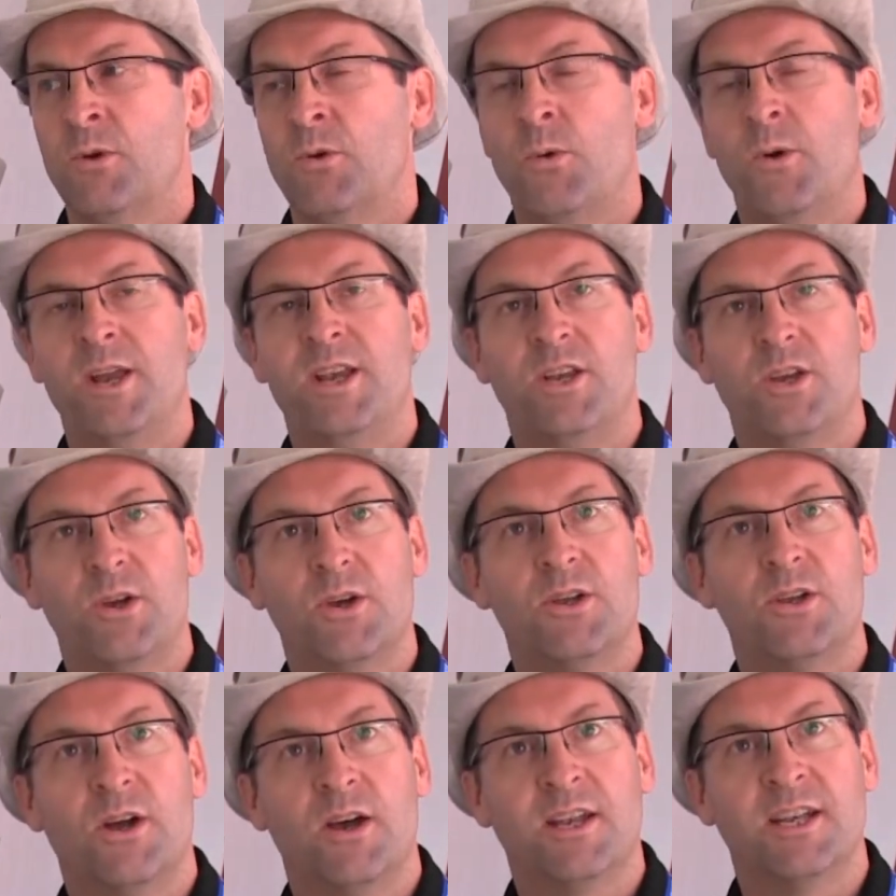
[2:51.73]
quite
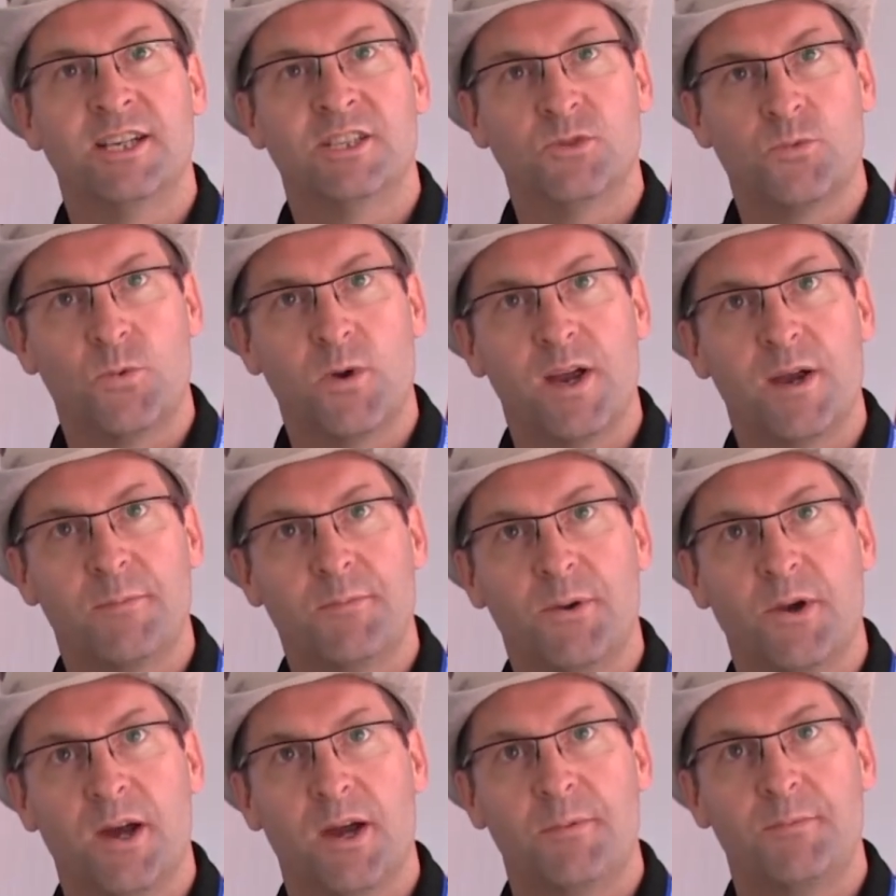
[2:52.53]
good on its wear
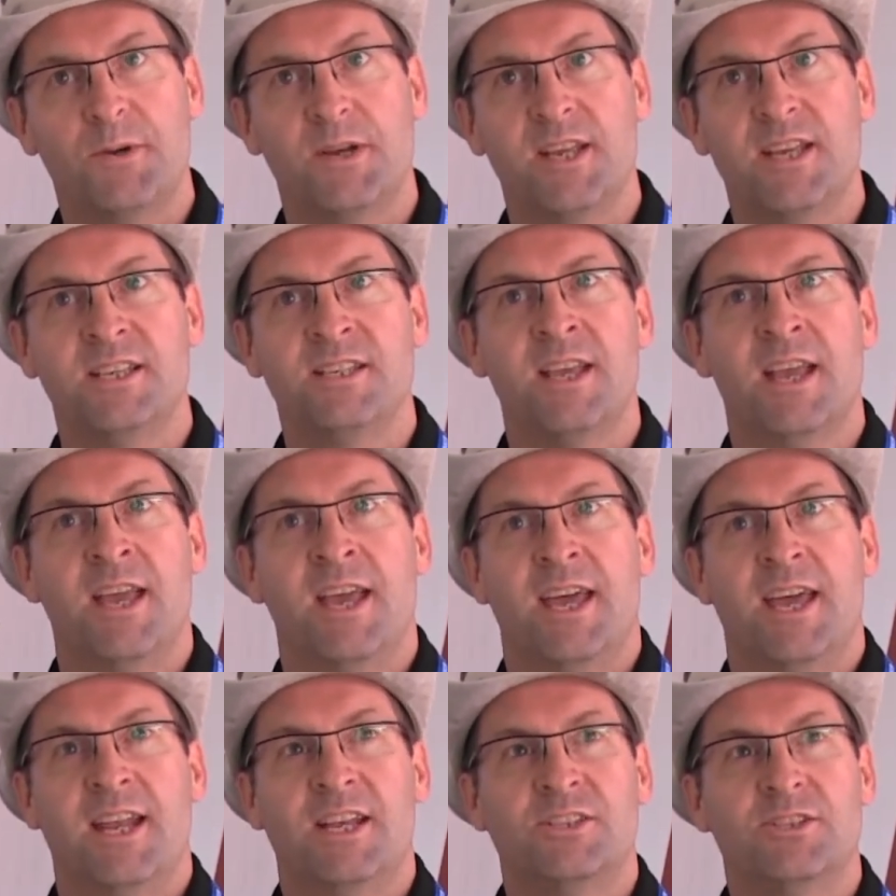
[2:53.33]
properties,
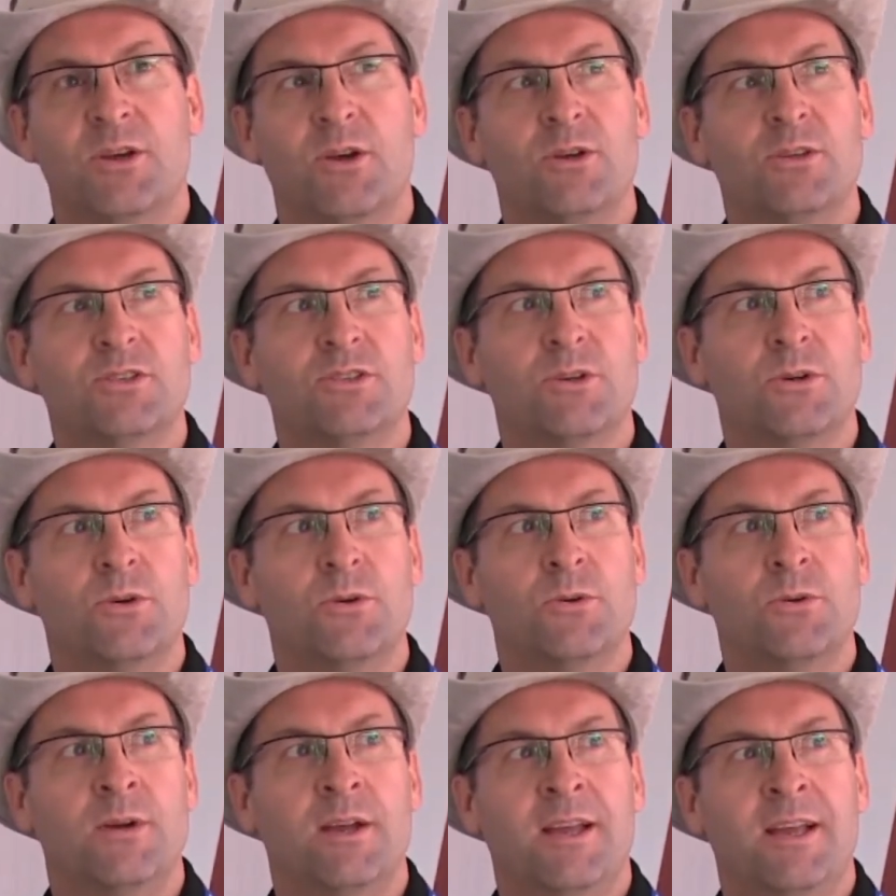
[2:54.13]
and
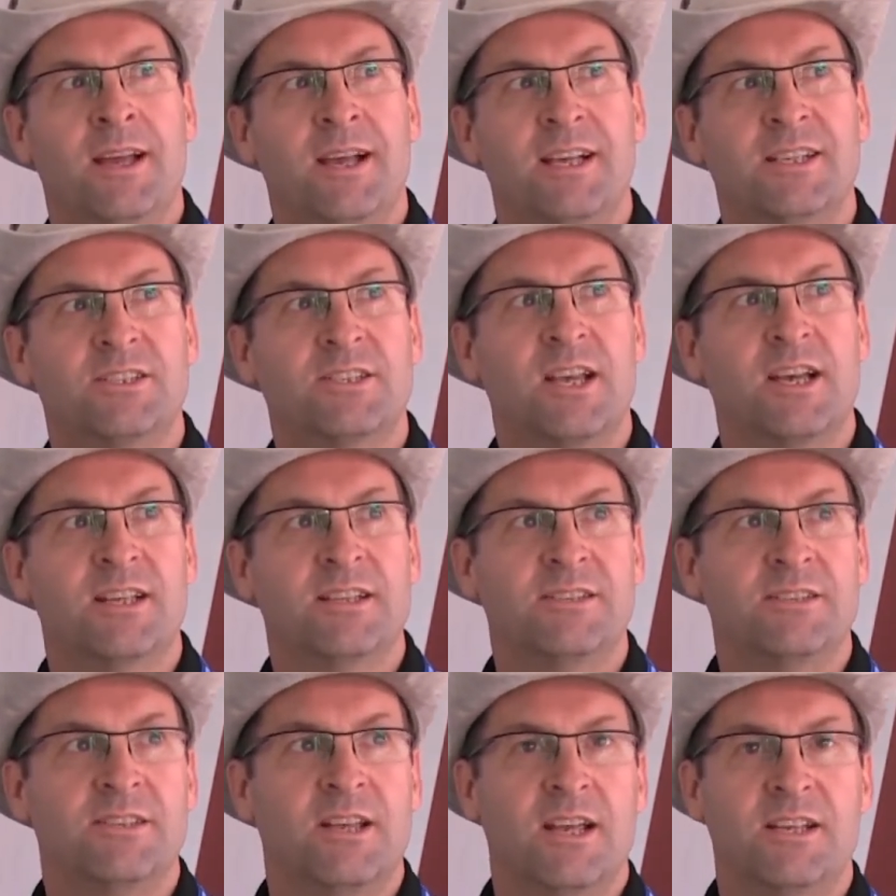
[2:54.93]
it's
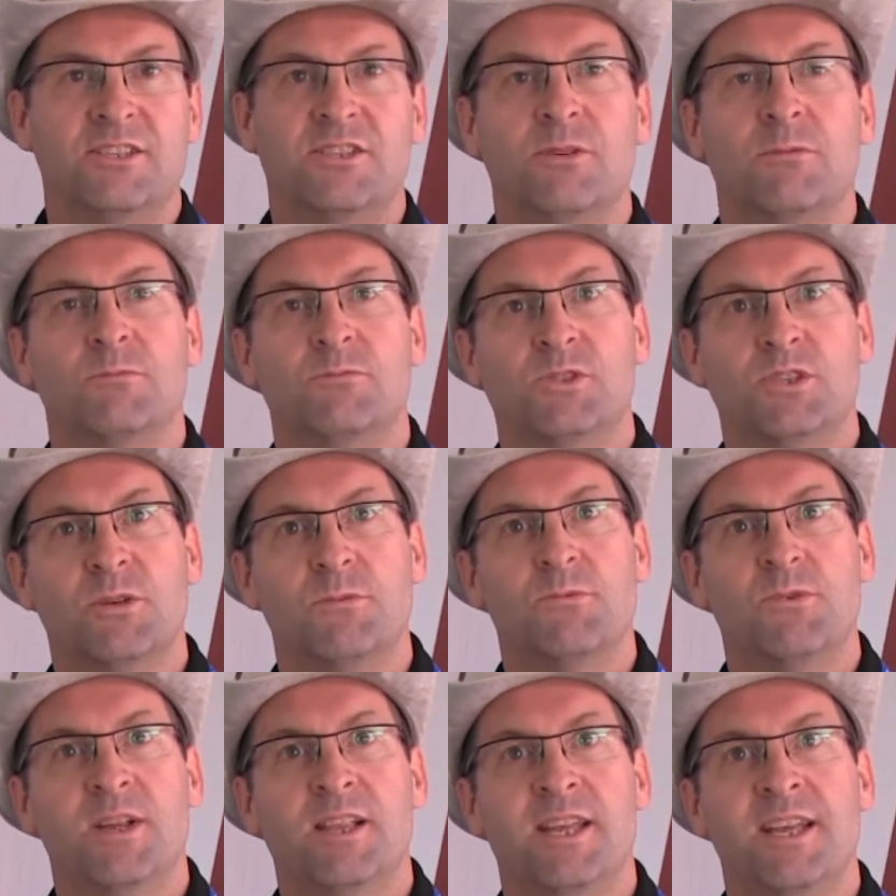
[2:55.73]
got
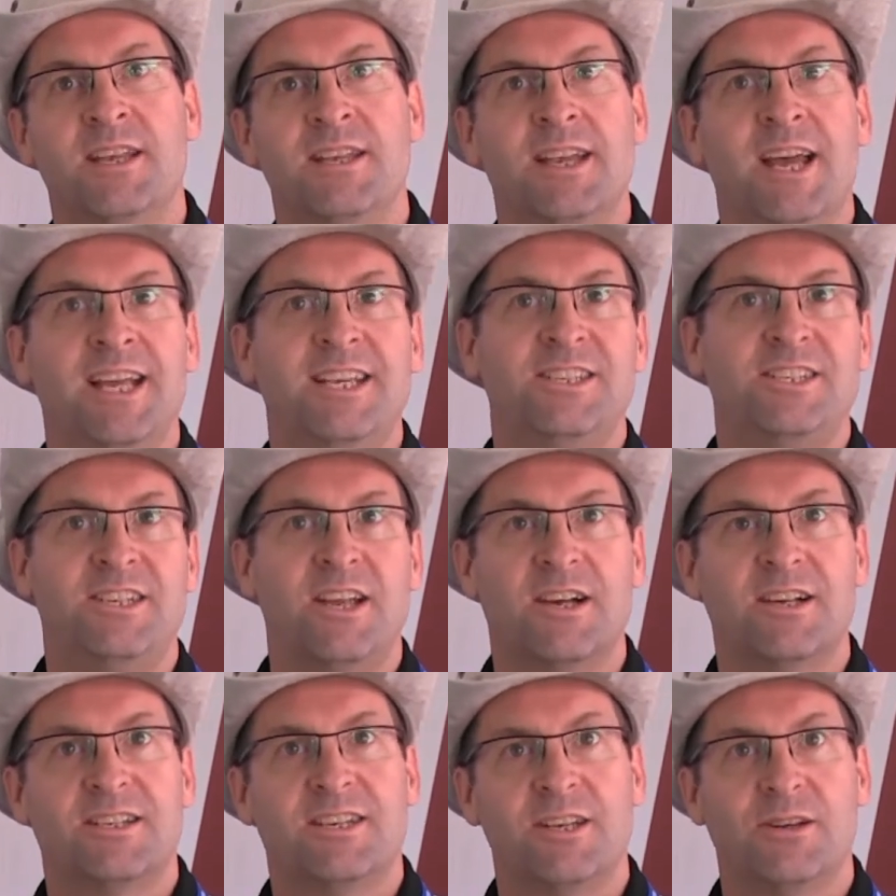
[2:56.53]
some really nice
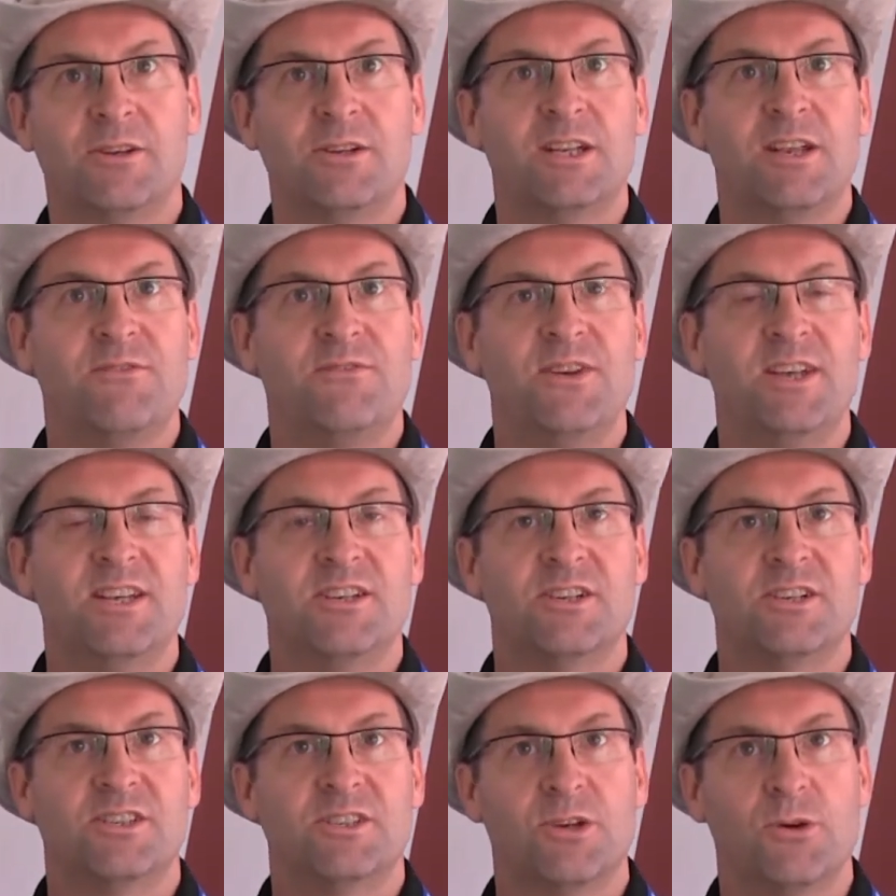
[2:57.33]
ductility
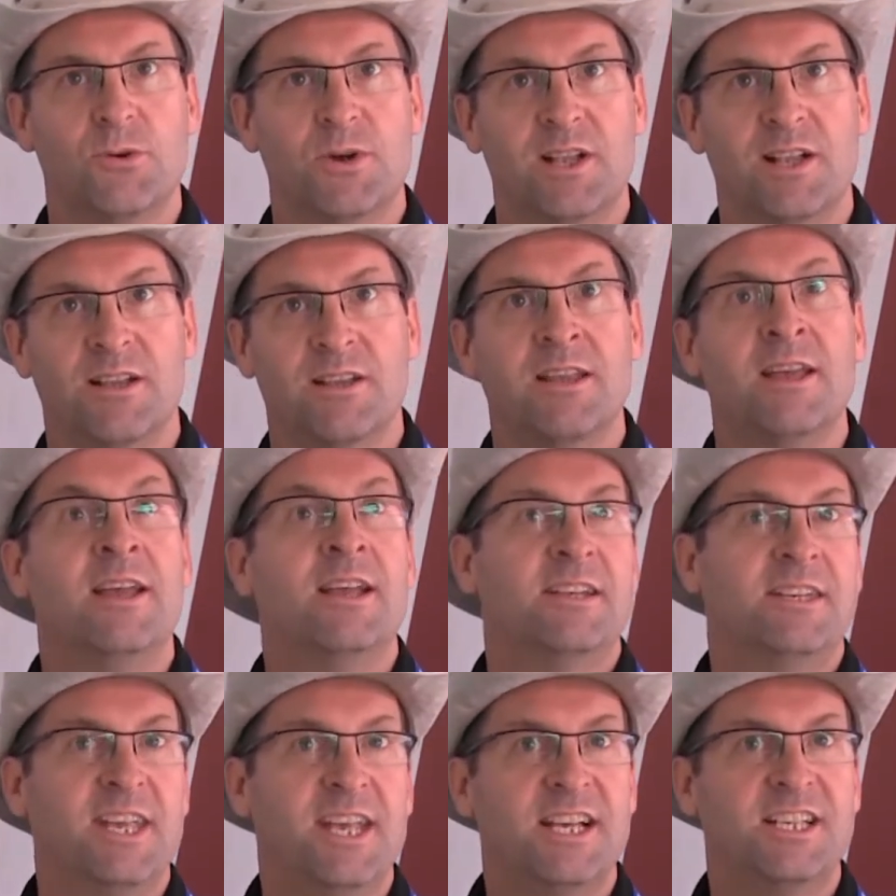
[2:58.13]
features, so it'll
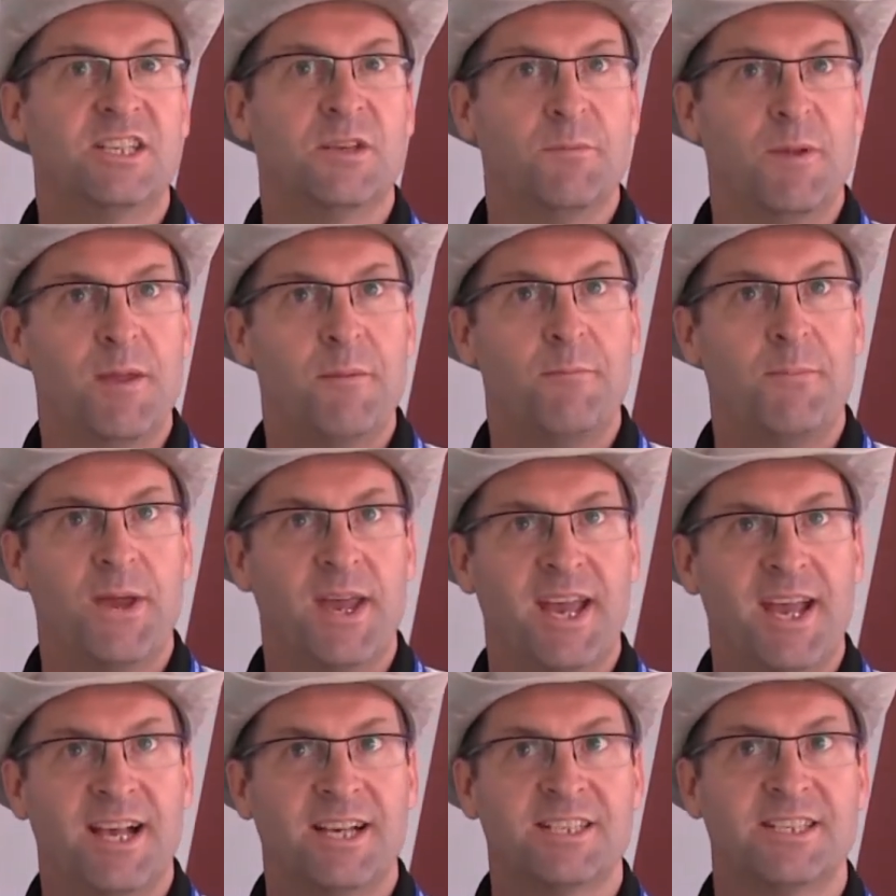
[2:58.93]
take some
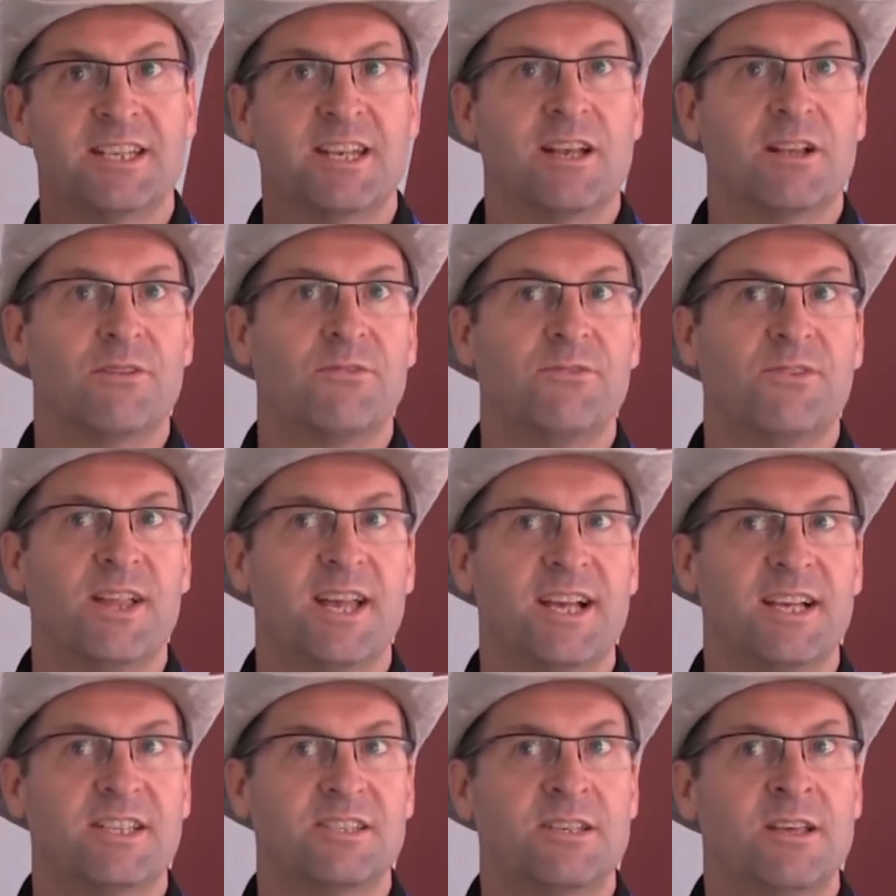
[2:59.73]
impacts and it'll
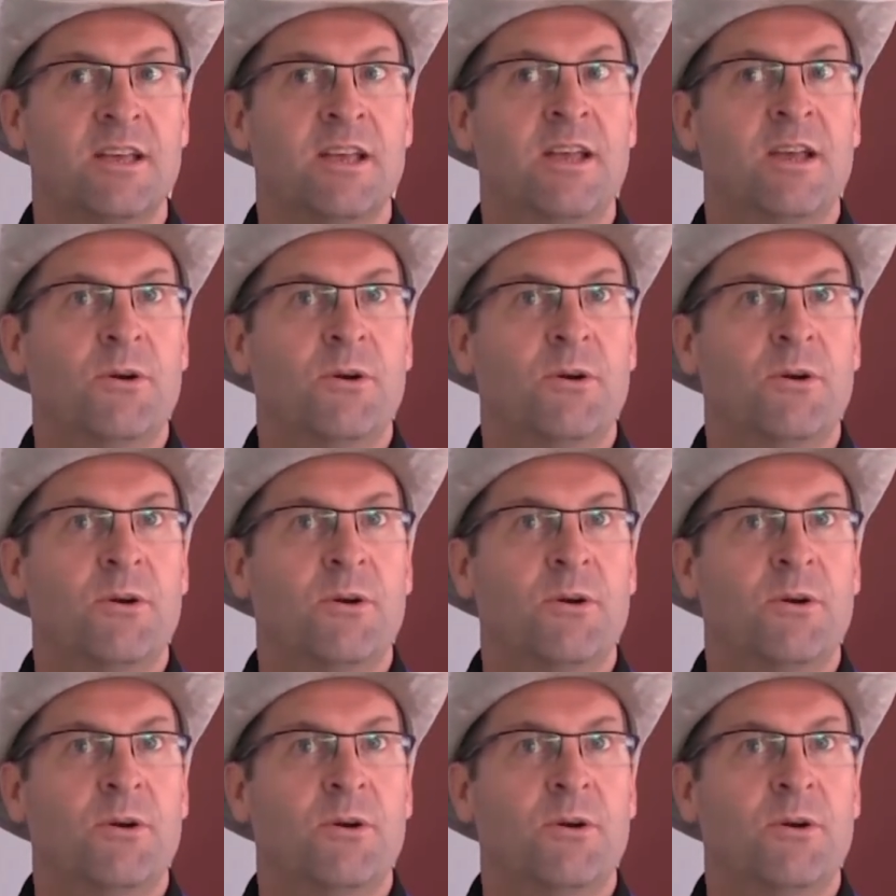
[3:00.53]
flex